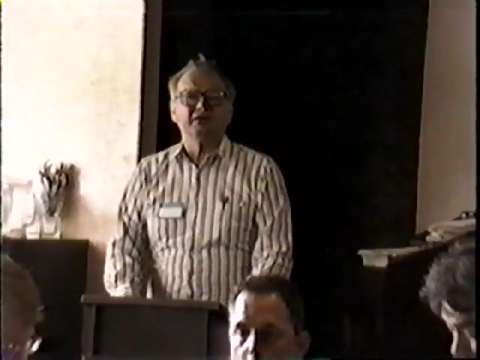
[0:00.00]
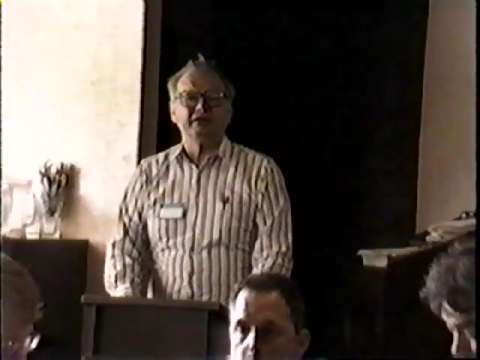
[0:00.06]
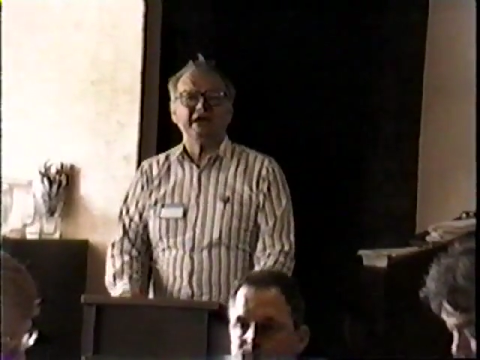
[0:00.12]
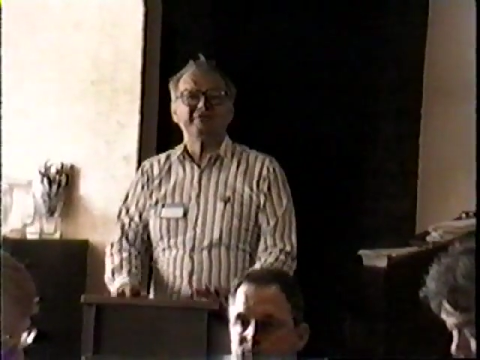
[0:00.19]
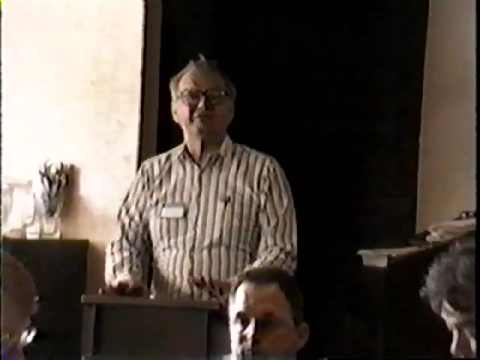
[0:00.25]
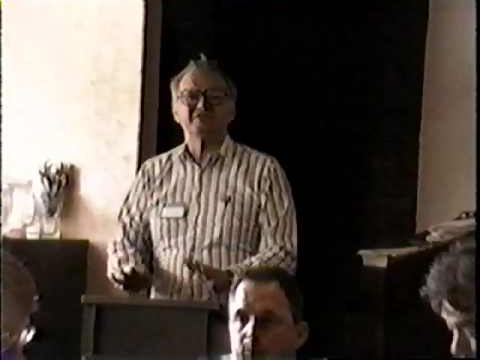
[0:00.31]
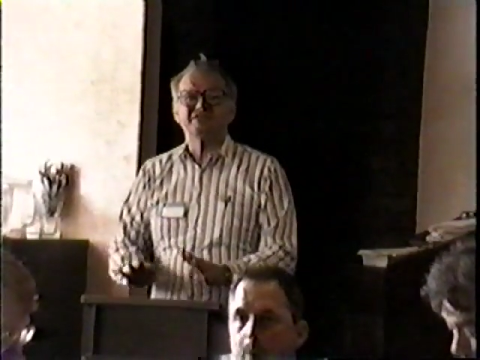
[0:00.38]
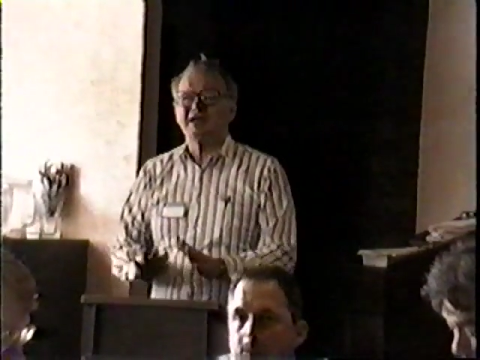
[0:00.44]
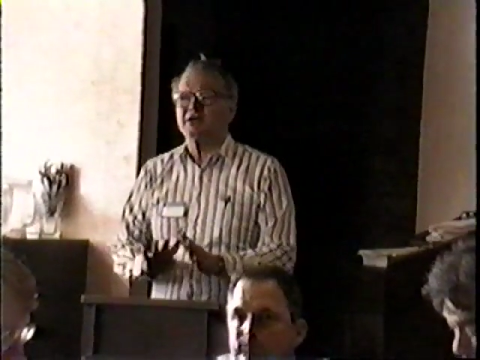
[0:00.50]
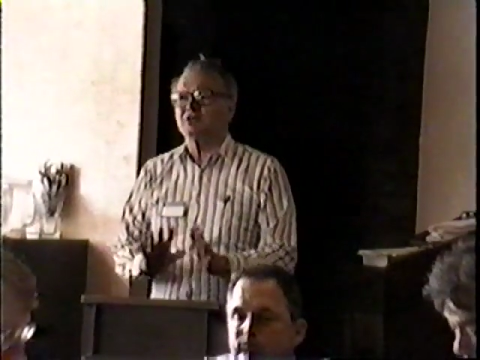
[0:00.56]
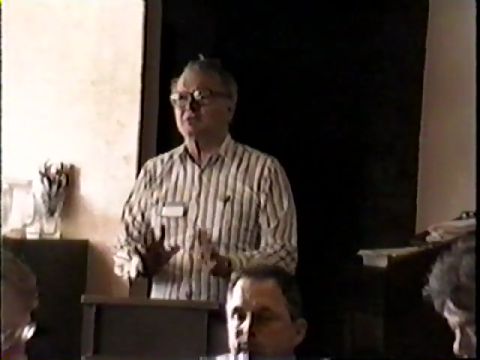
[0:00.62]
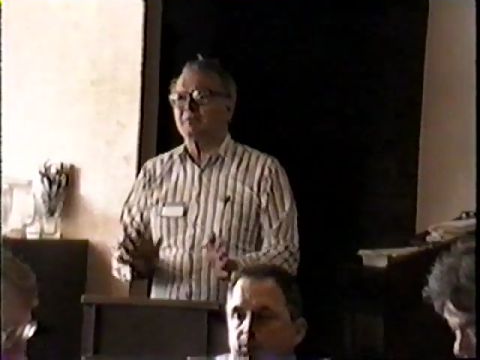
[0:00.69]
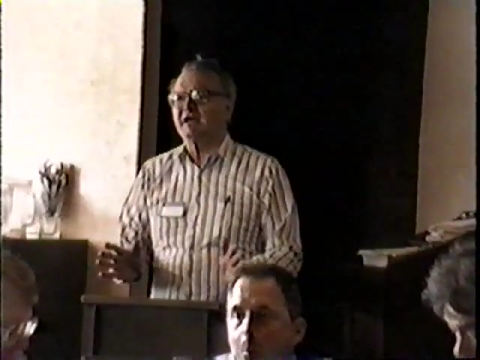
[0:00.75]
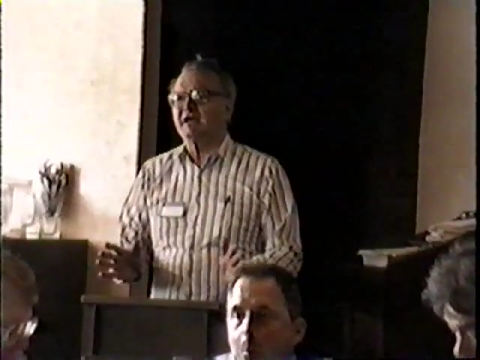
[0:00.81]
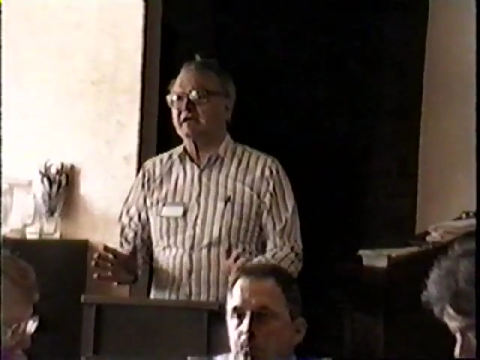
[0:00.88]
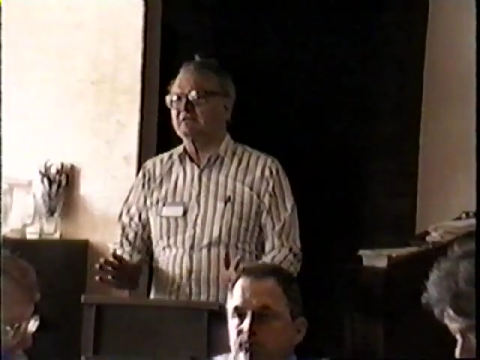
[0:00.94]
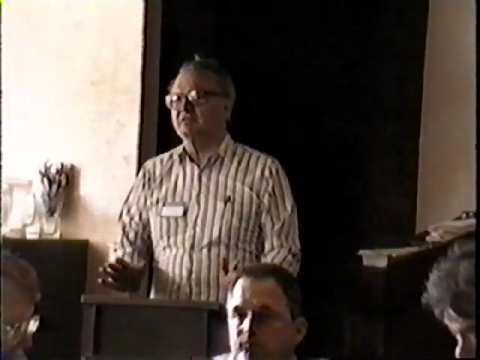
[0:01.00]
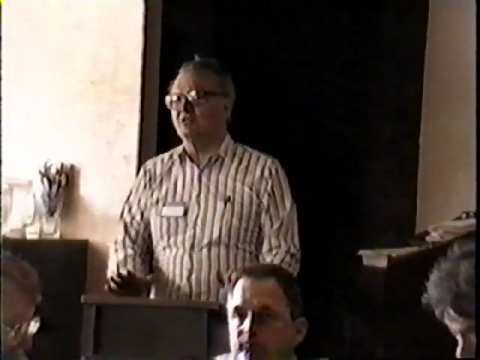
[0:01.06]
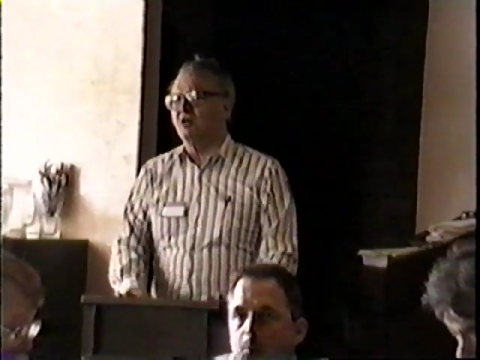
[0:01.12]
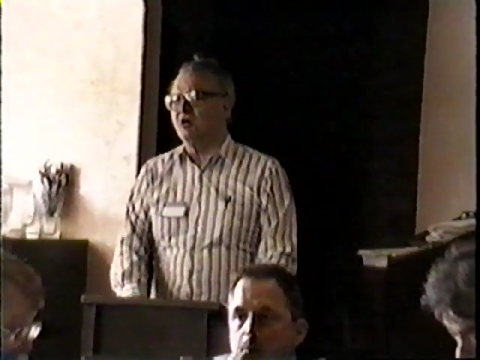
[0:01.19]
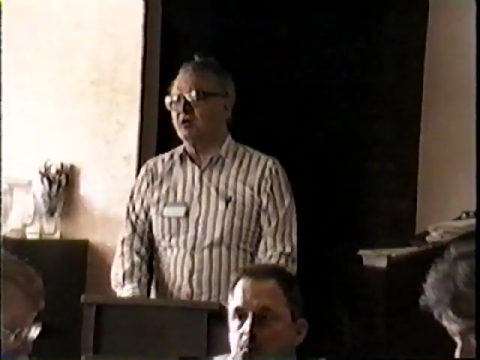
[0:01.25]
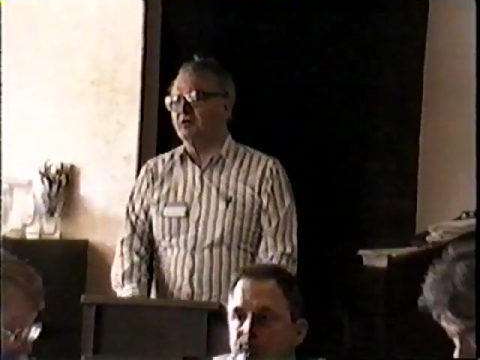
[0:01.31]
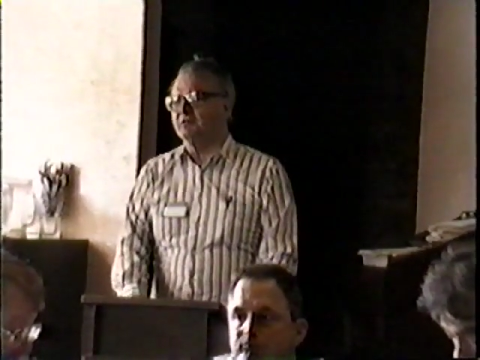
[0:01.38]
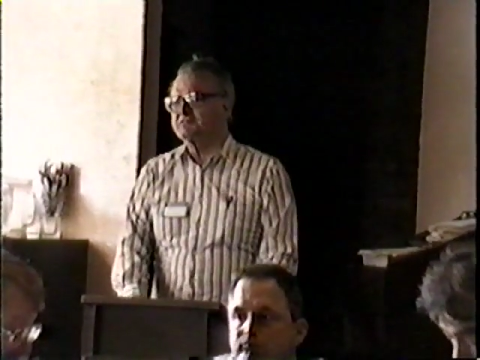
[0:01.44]
David's not going to make a
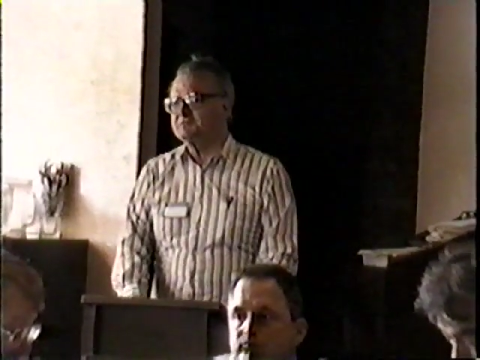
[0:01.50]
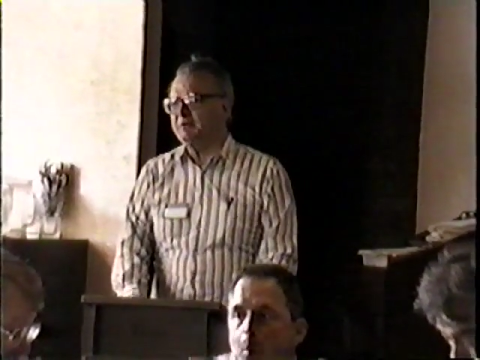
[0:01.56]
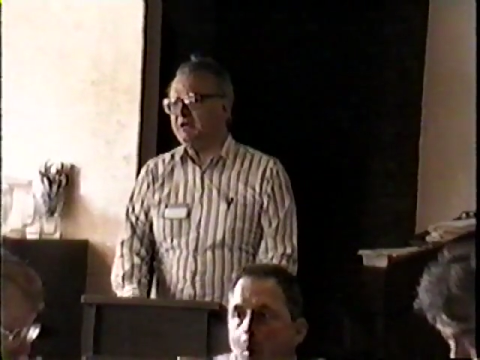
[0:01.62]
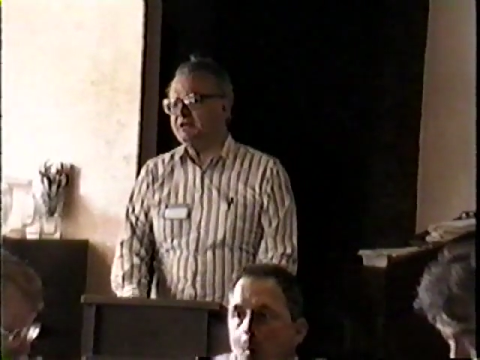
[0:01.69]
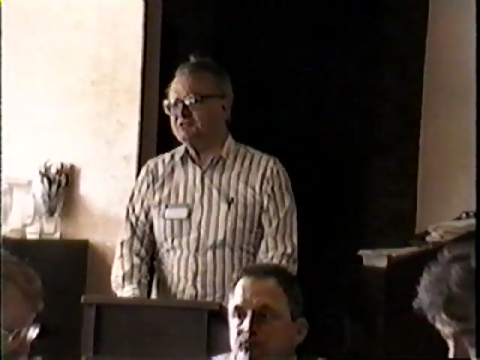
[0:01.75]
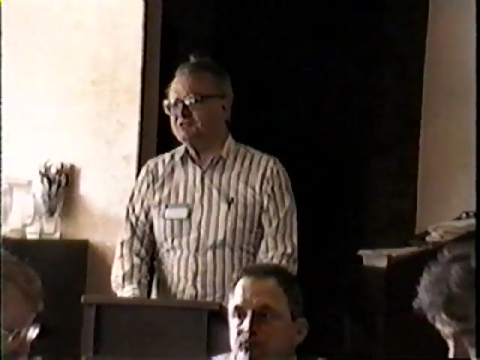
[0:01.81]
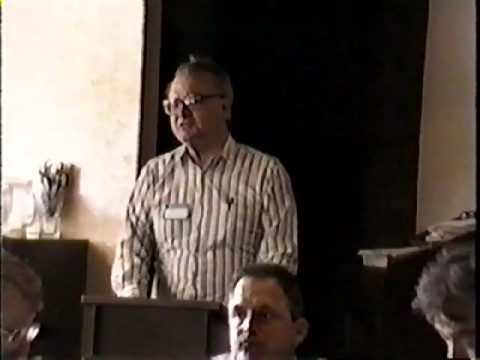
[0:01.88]
long speech.